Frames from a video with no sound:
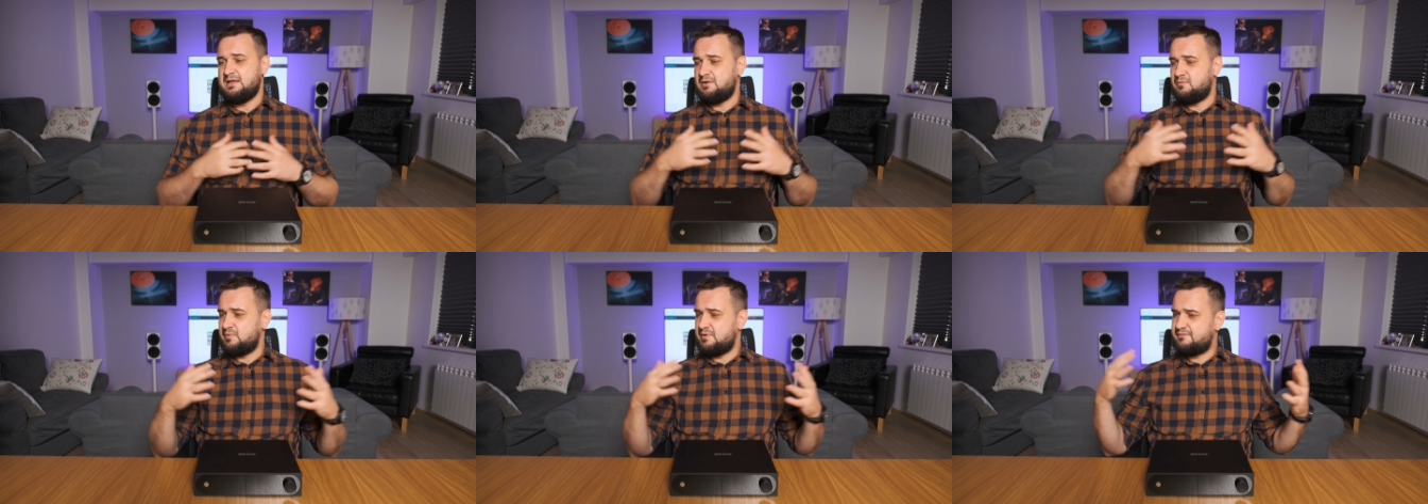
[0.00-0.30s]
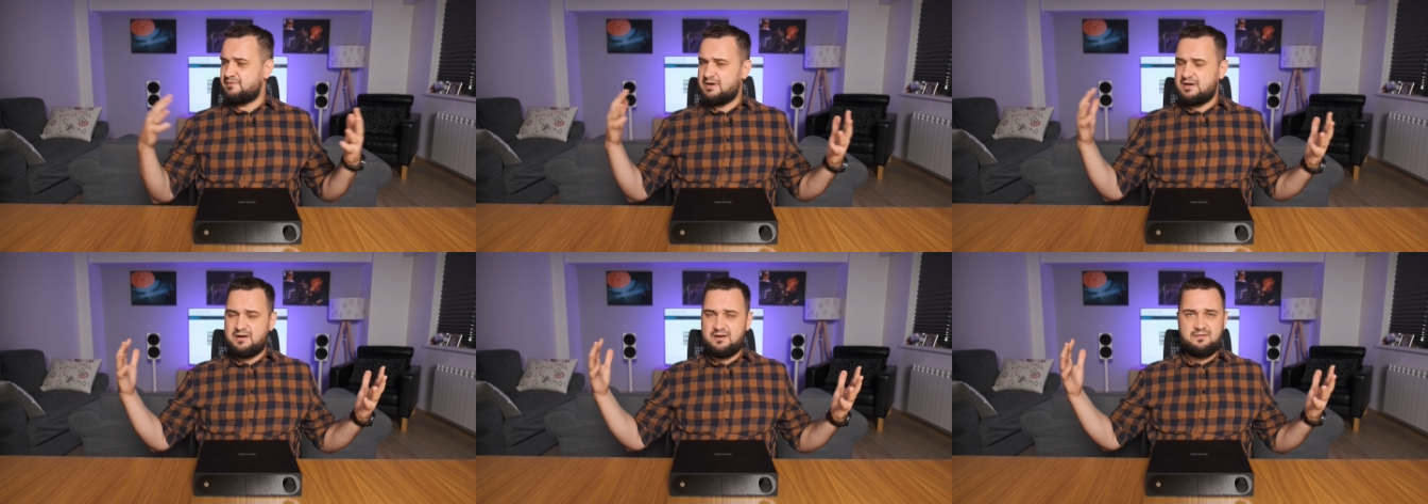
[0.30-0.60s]

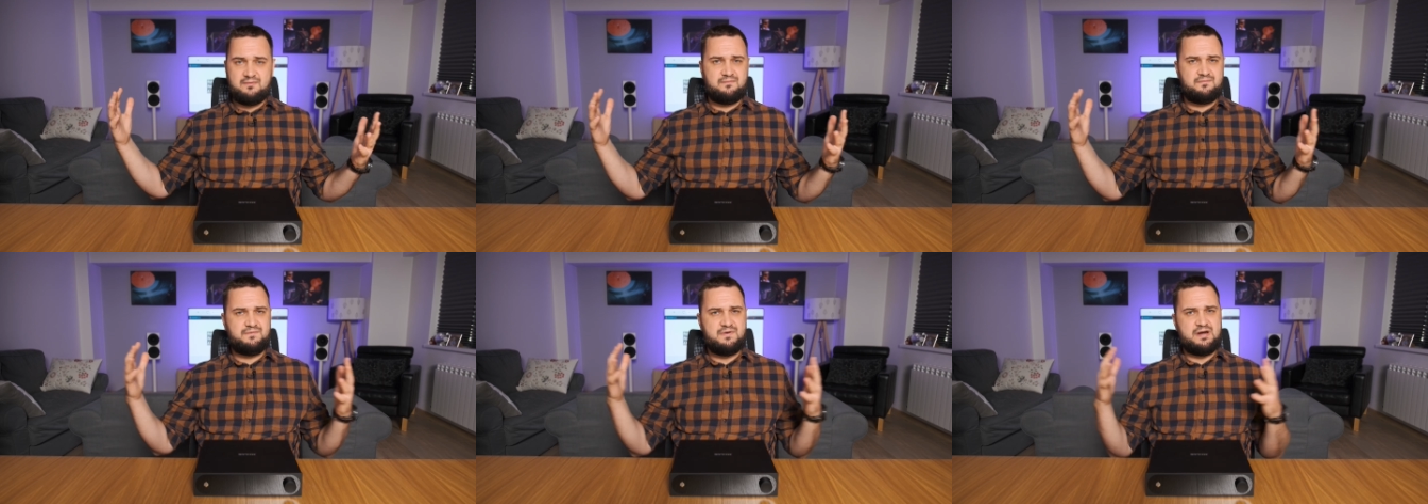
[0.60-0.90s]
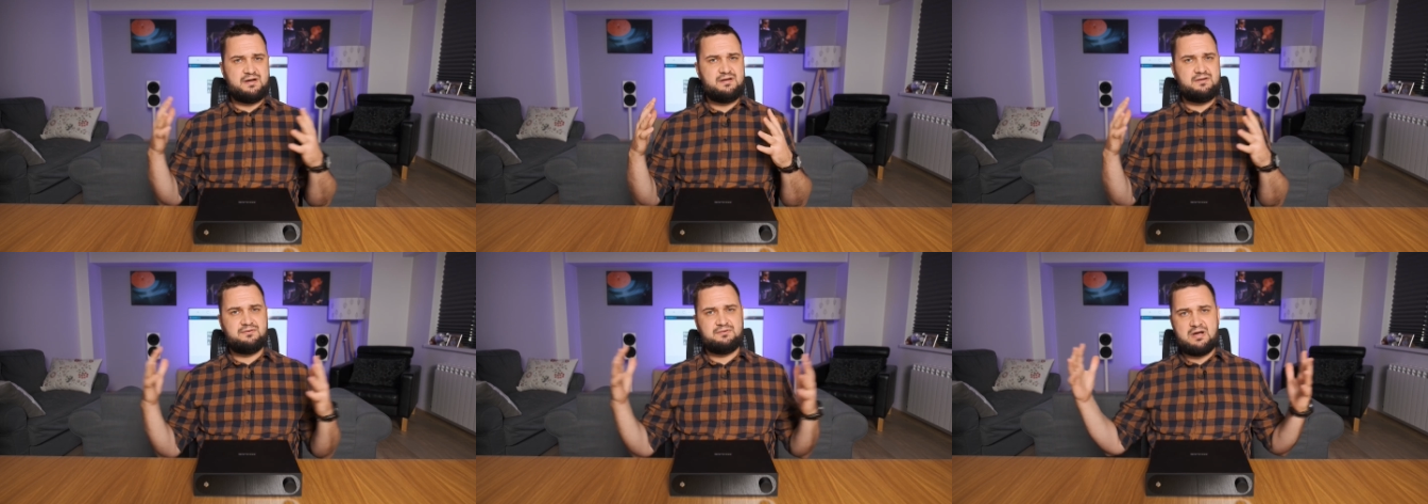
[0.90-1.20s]
with a
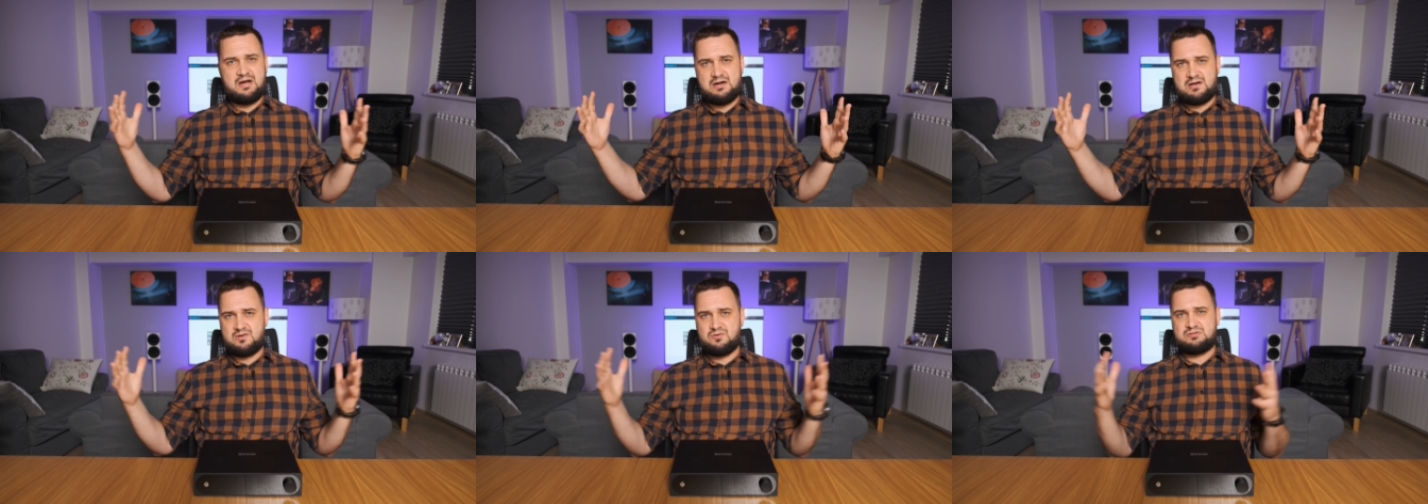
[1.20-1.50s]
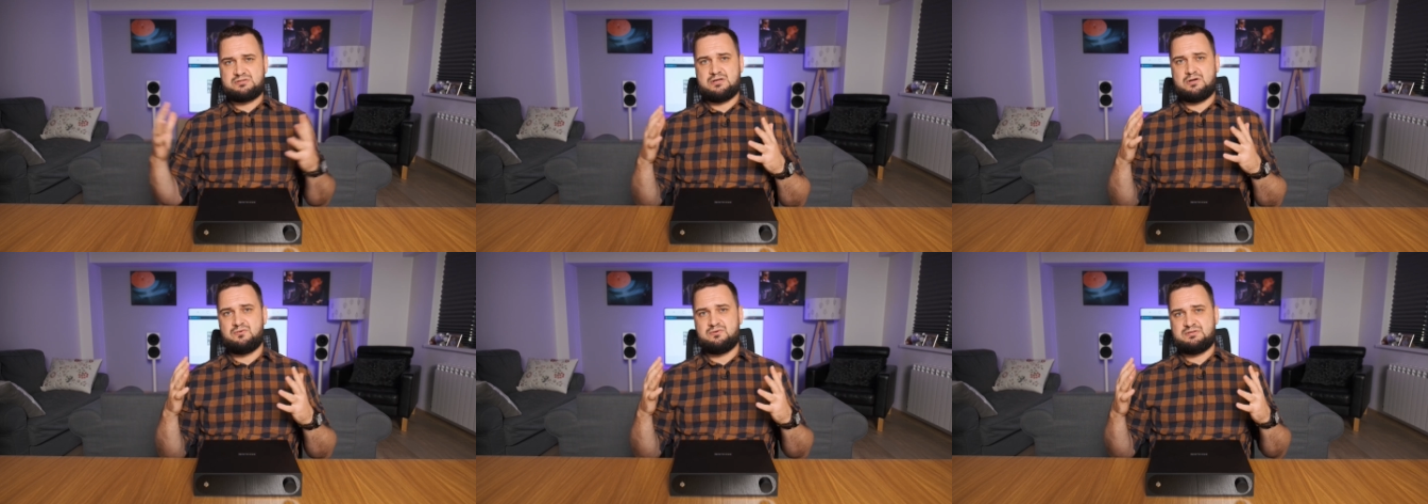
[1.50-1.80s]
very narrow
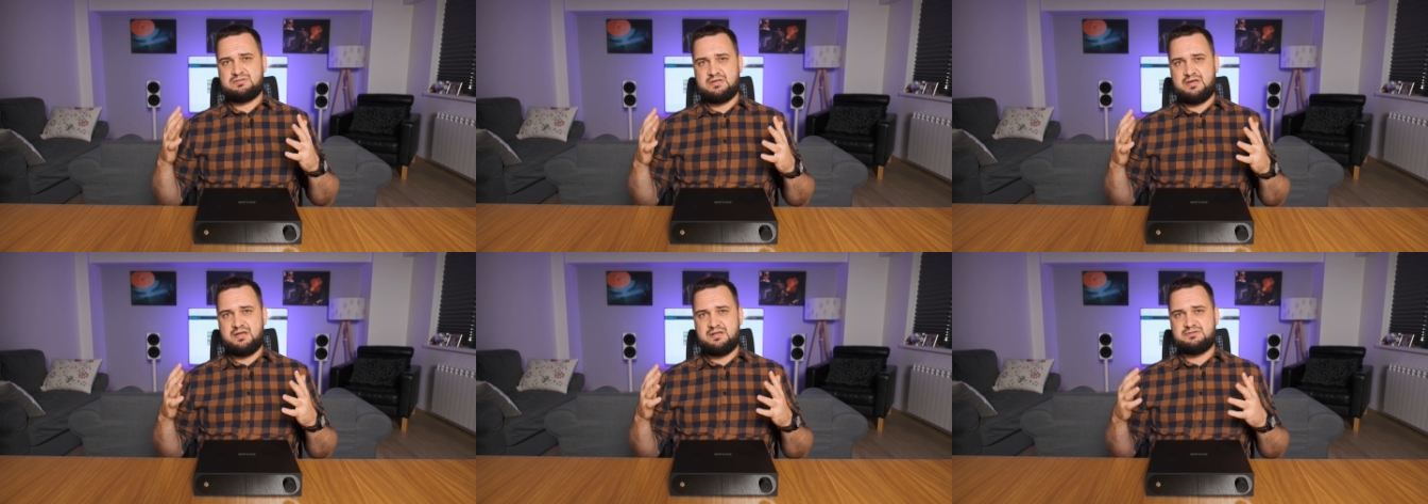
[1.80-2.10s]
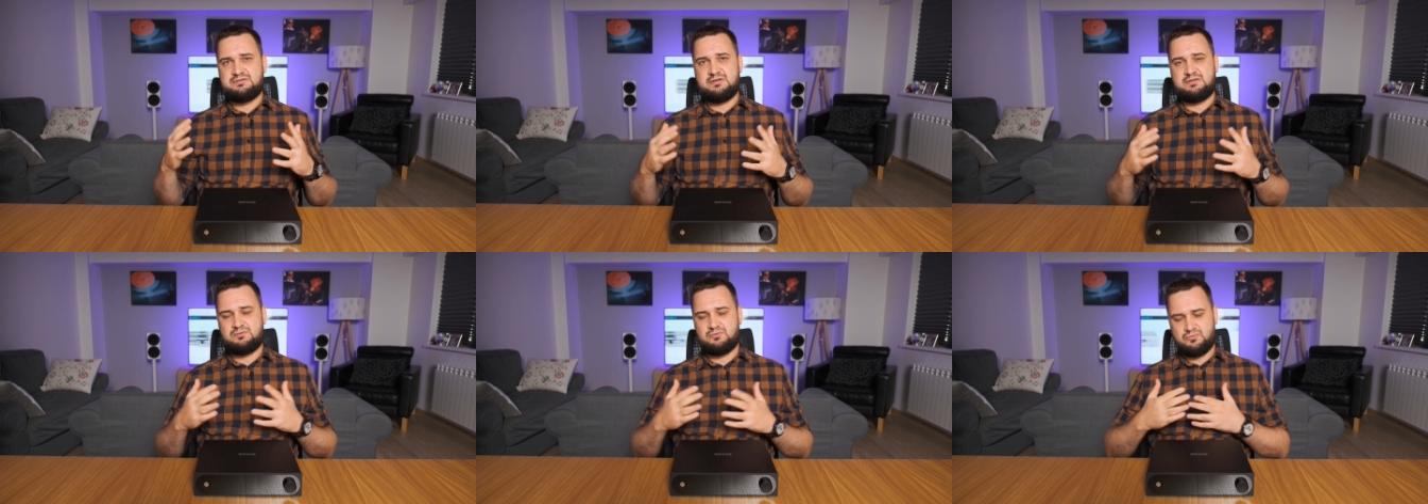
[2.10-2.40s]

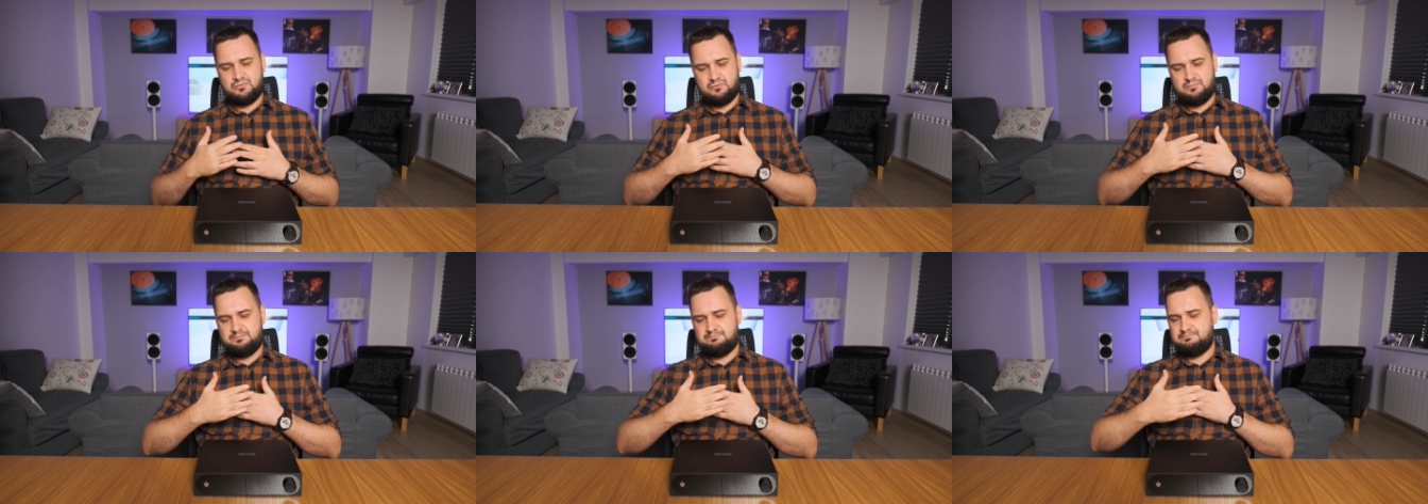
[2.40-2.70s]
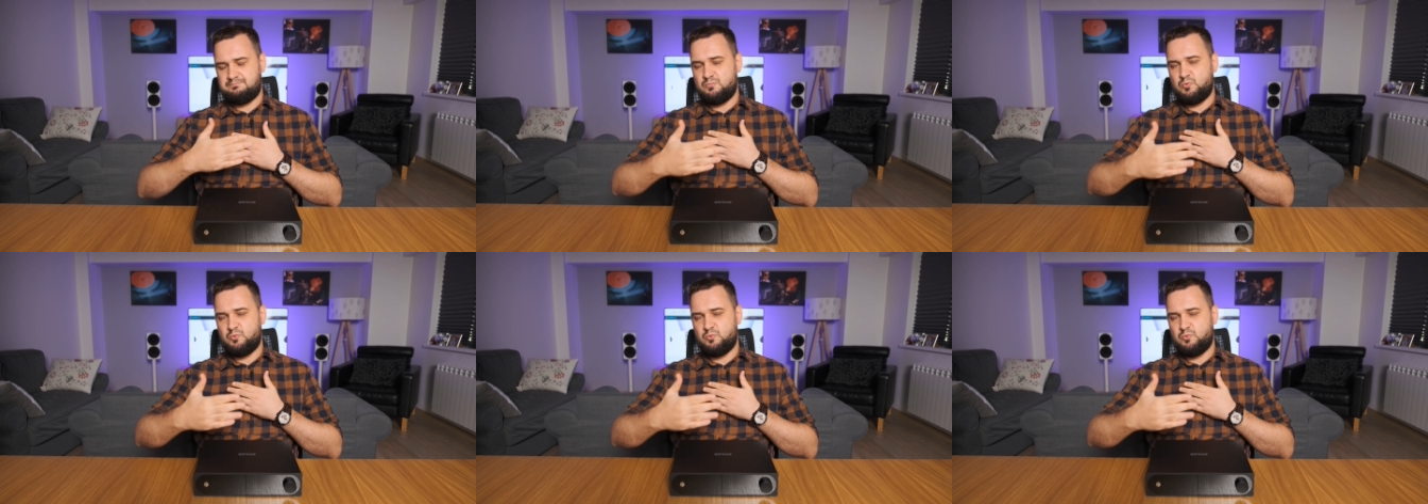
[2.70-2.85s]
soundstage and